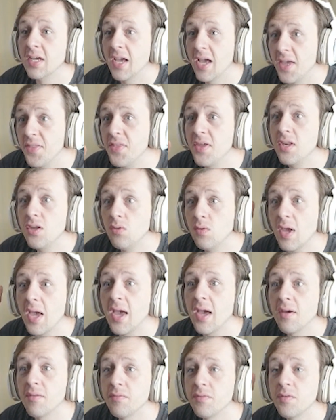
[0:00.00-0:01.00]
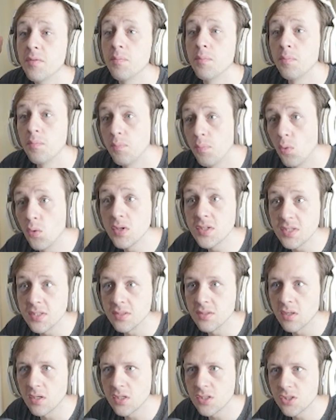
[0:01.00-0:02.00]
And then you have poison
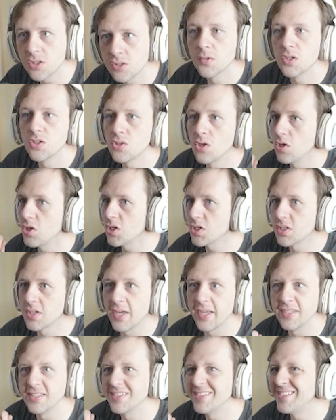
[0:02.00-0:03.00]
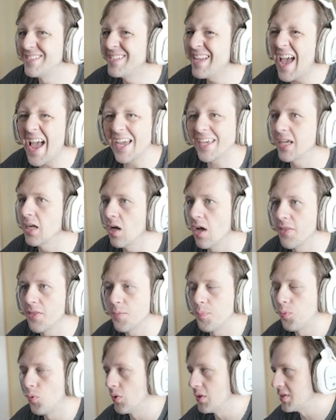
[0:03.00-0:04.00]
touch. So you're just like stacking on the
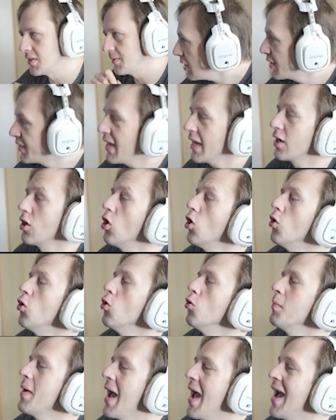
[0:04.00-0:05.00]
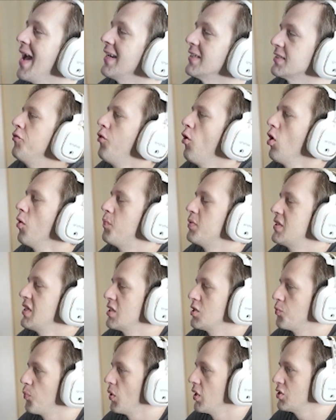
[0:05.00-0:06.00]
poison. Gecko Mask. Four
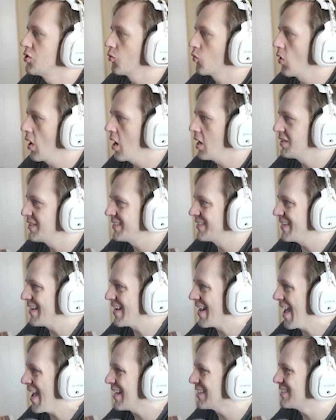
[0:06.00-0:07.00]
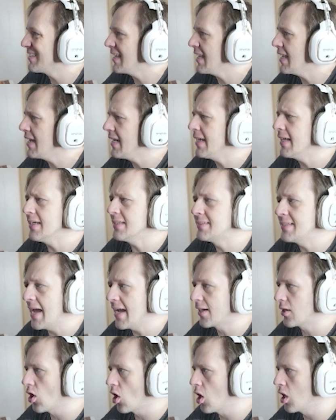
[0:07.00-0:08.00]
potential points required. It says enhance any attack
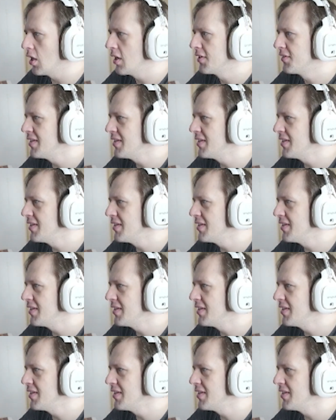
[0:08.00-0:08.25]
card.